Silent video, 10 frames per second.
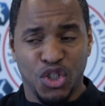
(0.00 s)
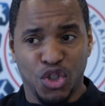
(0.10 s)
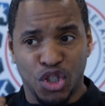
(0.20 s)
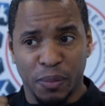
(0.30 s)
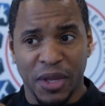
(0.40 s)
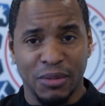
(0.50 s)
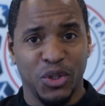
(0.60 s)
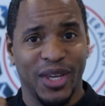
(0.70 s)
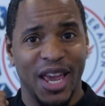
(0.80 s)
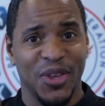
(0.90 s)

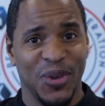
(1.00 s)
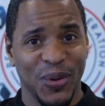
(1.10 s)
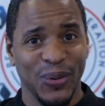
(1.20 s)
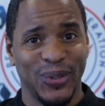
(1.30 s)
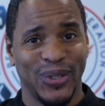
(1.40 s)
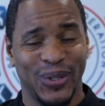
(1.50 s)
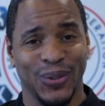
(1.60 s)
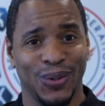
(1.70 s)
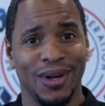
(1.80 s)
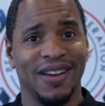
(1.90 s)
sometimes you get used
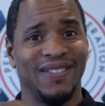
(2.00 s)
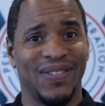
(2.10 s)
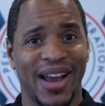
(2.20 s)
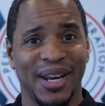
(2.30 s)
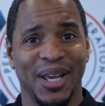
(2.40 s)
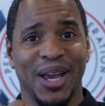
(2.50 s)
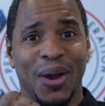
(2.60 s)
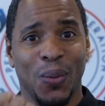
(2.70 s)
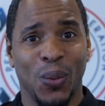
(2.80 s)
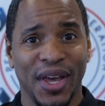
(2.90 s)
to fighting
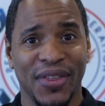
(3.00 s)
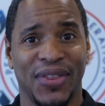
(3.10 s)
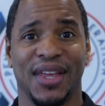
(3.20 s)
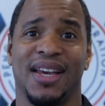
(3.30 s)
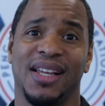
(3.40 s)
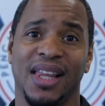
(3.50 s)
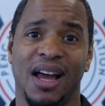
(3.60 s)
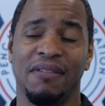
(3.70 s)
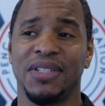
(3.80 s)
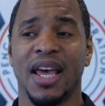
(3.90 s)
with
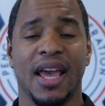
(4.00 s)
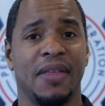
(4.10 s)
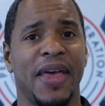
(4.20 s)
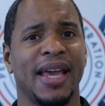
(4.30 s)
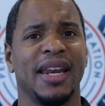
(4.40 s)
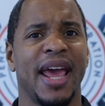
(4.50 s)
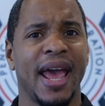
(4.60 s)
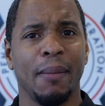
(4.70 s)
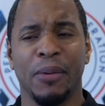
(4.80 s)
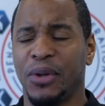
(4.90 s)
gloves, and that can
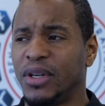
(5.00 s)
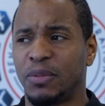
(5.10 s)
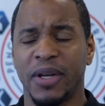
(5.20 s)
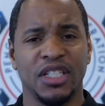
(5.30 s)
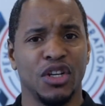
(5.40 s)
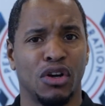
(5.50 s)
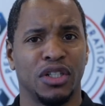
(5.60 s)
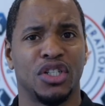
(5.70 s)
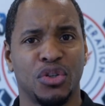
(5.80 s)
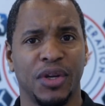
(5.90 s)
hamper you, especially on
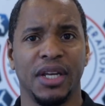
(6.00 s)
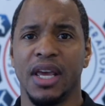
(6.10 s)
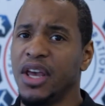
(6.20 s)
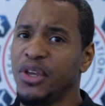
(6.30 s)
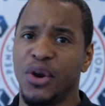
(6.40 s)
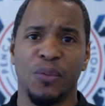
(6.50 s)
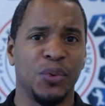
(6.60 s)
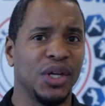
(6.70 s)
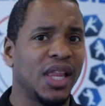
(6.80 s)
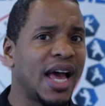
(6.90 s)
the street. You don't
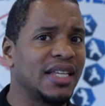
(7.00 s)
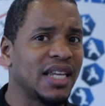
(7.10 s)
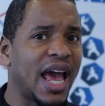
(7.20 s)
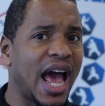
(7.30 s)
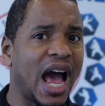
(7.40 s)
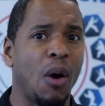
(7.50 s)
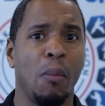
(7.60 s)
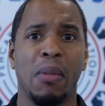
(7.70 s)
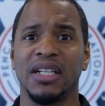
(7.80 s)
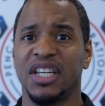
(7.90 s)
realize how
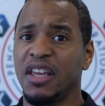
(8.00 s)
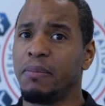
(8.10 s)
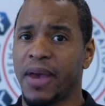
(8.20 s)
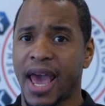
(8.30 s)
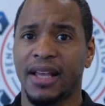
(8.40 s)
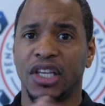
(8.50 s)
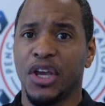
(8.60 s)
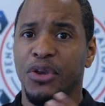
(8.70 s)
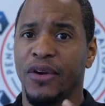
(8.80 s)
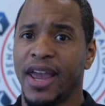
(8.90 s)
much
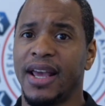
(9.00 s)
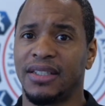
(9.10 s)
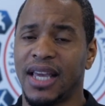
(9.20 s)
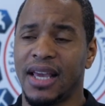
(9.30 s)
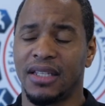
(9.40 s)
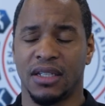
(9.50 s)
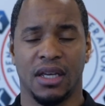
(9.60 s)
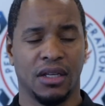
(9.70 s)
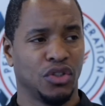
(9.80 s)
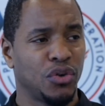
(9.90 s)
impact your hand takes.
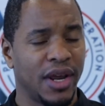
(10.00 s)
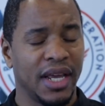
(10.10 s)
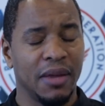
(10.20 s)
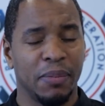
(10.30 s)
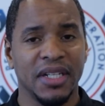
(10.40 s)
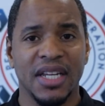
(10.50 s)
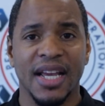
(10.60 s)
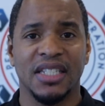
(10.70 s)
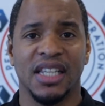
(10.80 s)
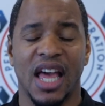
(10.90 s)
Training in
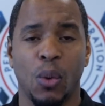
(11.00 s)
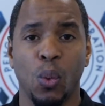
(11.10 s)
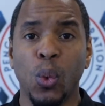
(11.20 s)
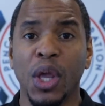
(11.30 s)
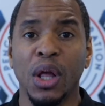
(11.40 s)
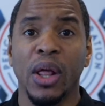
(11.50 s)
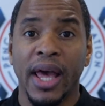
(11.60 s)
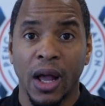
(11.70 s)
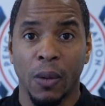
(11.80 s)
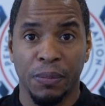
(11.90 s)
Pencak Silat will
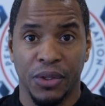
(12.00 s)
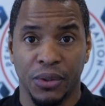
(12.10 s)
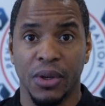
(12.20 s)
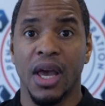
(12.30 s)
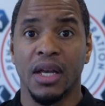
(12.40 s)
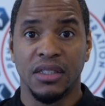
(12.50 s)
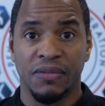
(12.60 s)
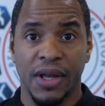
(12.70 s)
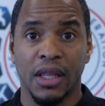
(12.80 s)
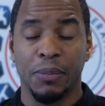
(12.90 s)
help you
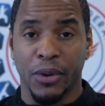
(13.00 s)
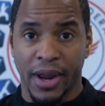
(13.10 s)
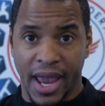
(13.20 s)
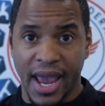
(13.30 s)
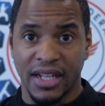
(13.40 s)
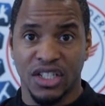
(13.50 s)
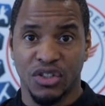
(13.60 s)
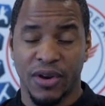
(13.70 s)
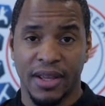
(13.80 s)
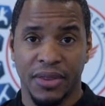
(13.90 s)
develop your hand
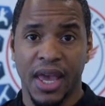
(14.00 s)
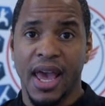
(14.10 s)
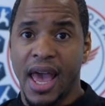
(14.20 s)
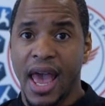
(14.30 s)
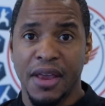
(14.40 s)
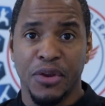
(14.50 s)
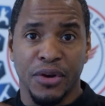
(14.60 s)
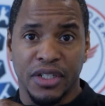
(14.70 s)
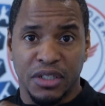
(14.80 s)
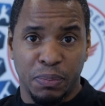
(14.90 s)
strength and
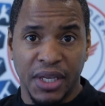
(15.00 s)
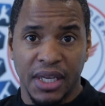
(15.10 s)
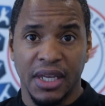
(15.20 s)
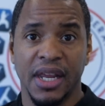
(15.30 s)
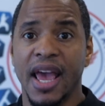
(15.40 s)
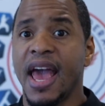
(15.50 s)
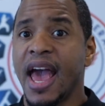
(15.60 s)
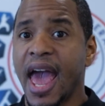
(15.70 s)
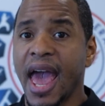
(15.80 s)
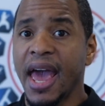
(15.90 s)
your speed
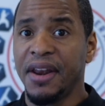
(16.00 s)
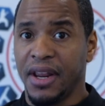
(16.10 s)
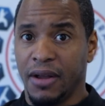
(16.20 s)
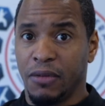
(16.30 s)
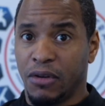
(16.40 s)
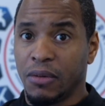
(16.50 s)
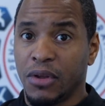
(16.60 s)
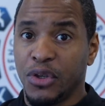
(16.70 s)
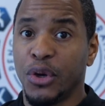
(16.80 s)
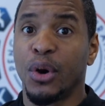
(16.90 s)
and
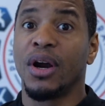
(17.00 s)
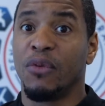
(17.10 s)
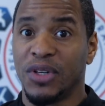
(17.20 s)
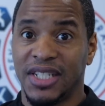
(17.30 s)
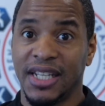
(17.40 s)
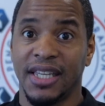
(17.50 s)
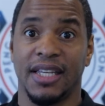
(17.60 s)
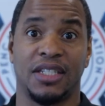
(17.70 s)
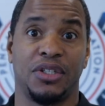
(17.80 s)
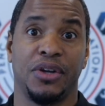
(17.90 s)
your
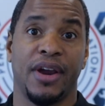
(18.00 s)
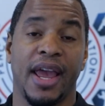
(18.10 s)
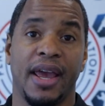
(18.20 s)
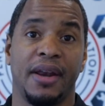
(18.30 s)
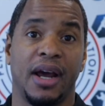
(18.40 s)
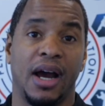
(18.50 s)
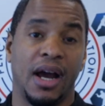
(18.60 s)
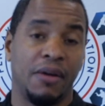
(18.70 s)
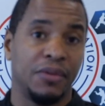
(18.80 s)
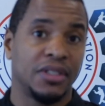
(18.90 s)
resilience, your hand
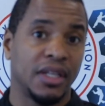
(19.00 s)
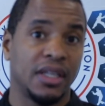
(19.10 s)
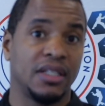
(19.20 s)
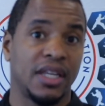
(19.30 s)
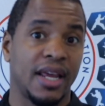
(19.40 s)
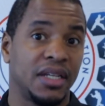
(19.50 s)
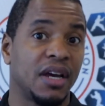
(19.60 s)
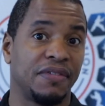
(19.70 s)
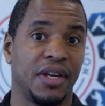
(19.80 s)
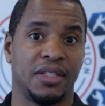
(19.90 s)
resilience and
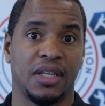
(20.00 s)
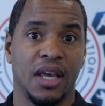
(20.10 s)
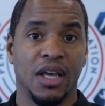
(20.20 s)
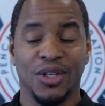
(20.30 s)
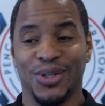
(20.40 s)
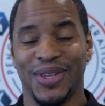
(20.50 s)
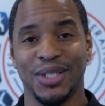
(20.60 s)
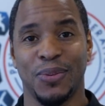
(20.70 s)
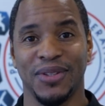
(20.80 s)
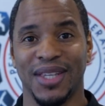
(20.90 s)
toughness. So
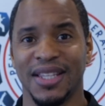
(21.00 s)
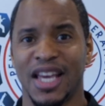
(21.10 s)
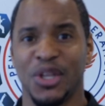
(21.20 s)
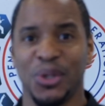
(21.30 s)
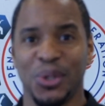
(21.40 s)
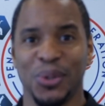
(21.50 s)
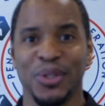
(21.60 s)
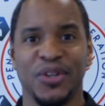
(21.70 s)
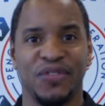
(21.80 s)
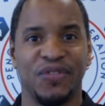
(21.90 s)
that's one thing that
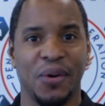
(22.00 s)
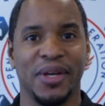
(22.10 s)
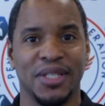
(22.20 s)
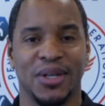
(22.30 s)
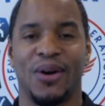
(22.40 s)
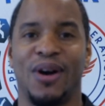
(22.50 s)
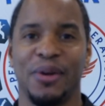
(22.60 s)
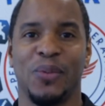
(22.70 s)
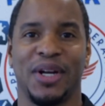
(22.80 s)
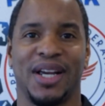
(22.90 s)
you should focus
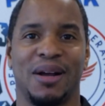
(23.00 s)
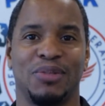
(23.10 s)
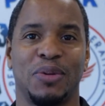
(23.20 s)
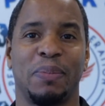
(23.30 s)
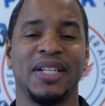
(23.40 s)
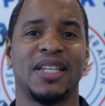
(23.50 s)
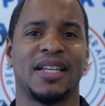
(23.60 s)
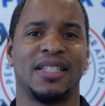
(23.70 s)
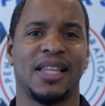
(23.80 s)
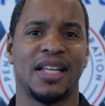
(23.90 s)
on when it comes to
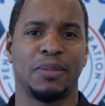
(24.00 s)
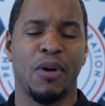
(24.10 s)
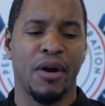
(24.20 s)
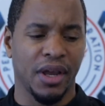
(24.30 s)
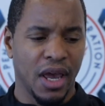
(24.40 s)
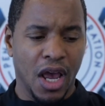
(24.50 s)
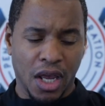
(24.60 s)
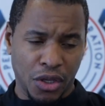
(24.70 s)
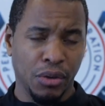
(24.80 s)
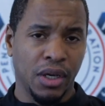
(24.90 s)
Pencak Silat sparring. You